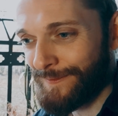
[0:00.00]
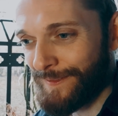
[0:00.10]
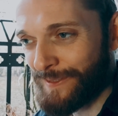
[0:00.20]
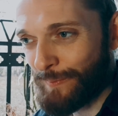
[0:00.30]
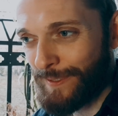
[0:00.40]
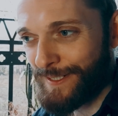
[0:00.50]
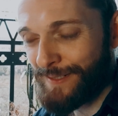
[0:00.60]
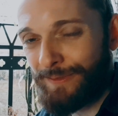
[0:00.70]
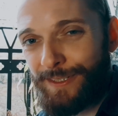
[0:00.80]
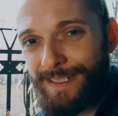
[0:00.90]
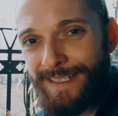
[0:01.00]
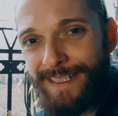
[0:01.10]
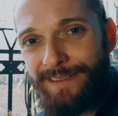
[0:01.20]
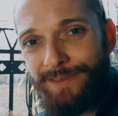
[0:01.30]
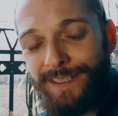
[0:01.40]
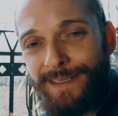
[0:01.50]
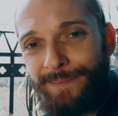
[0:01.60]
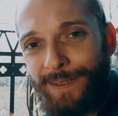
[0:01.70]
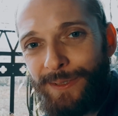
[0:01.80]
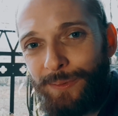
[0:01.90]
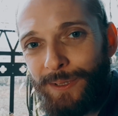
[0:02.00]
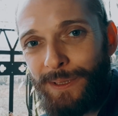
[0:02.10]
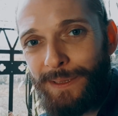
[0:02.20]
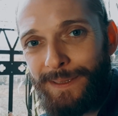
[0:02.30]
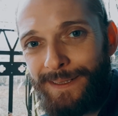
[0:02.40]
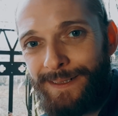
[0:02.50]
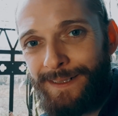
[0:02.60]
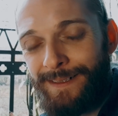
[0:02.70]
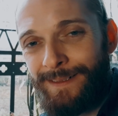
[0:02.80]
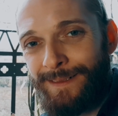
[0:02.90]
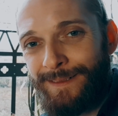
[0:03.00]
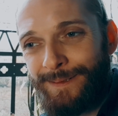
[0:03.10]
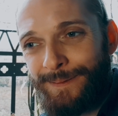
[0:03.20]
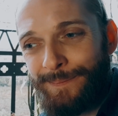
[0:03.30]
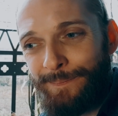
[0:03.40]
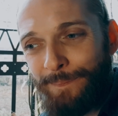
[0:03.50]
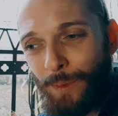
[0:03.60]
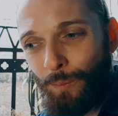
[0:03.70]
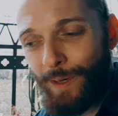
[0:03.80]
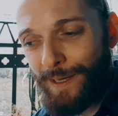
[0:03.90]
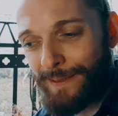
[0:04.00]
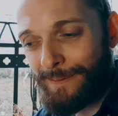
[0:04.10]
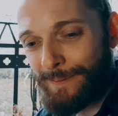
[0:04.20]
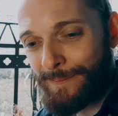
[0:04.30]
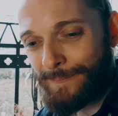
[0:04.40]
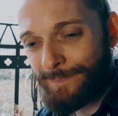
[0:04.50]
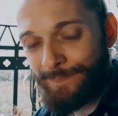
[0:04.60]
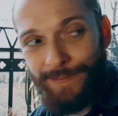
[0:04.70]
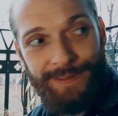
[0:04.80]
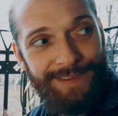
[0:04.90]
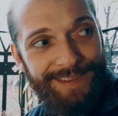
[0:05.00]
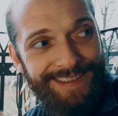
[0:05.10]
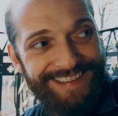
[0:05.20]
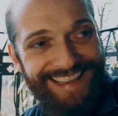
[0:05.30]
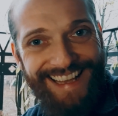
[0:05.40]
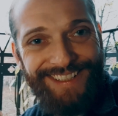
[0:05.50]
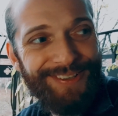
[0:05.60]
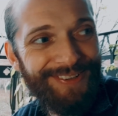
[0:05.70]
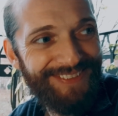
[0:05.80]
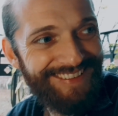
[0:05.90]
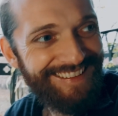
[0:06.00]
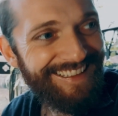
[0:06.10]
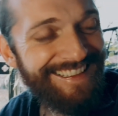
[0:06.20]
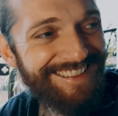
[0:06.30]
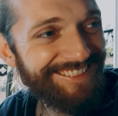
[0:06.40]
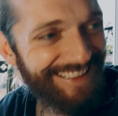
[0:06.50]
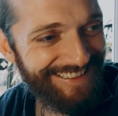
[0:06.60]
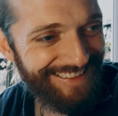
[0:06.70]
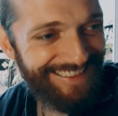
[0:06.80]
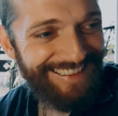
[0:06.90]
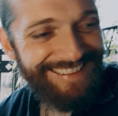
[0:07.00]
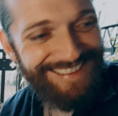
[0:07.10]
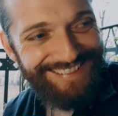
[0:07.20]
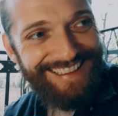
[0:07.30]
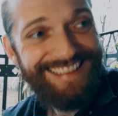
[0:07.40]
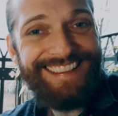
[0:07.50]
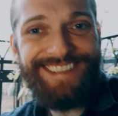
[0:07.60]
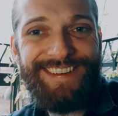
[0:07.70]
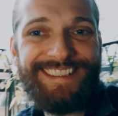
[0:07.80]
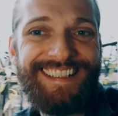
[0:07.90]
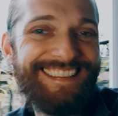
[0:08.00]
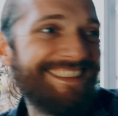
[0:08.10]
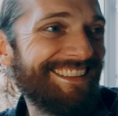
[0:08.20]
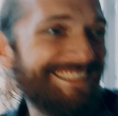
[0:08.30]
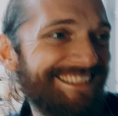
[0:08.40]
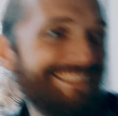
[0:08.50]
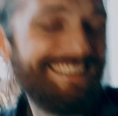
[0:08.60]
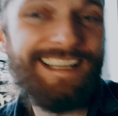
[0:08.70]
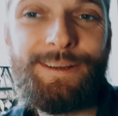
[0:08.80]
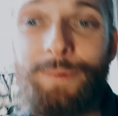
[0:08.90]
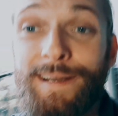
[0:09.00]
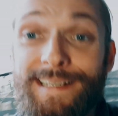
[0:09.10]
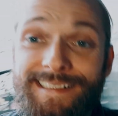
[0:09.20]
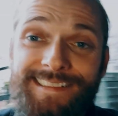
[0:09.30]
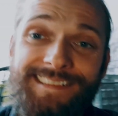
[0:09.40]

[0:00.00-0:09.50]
It's a place of great safety in the world where, hello, it's okay, come on then, where